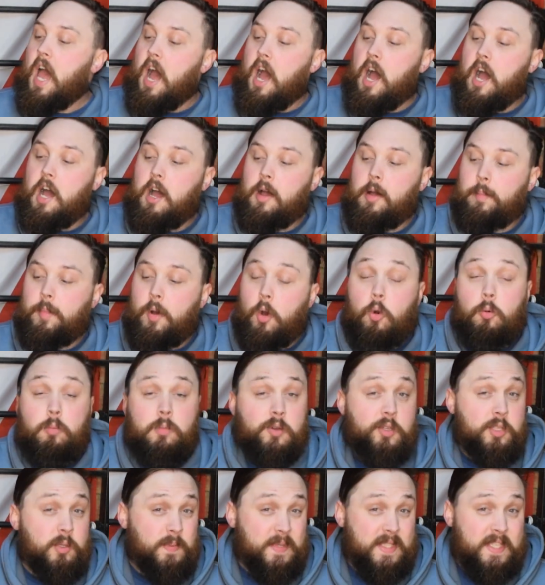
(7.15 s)
or
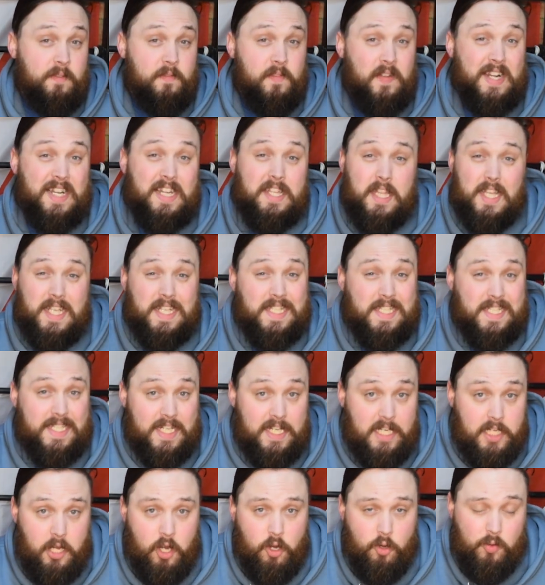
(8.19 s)
more specifically the
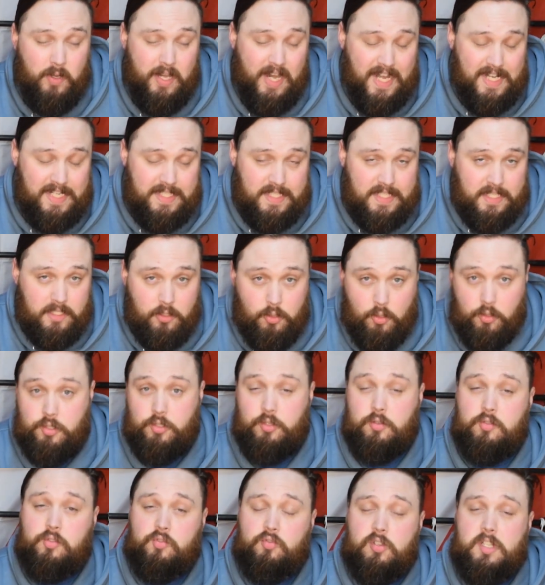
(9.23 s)
silicone neck seal on
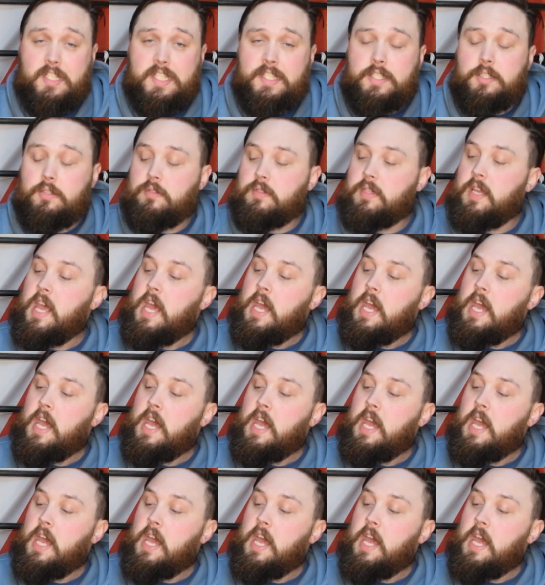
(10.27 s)
your dry suit.